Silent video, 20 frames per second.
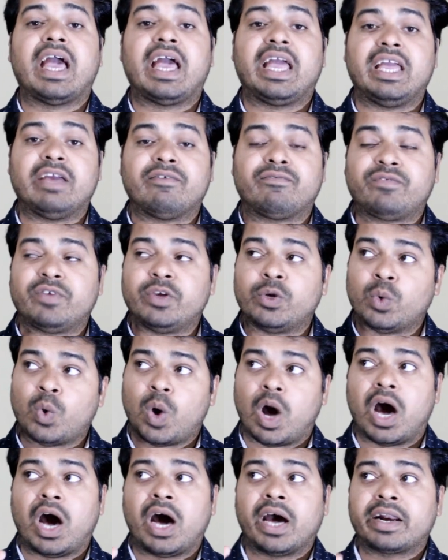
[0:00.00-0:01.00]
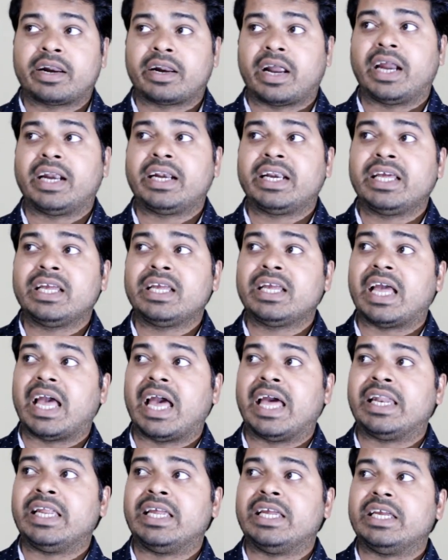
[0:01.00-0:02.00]
if you are writing
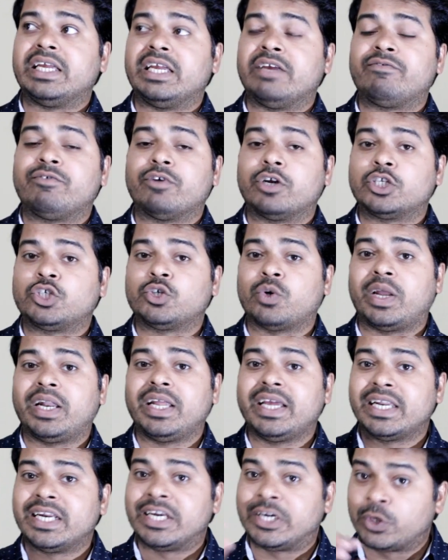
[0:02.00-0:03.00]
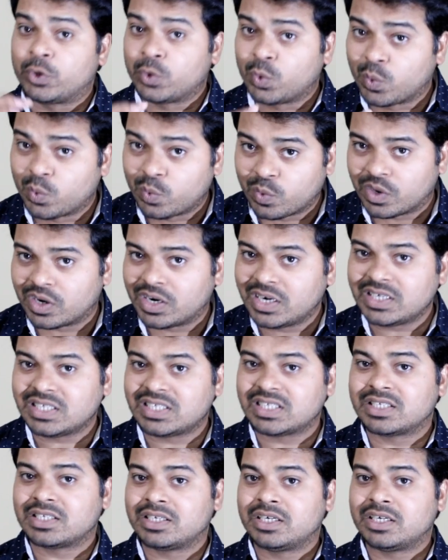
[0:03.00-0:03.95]
any if you are joining any two words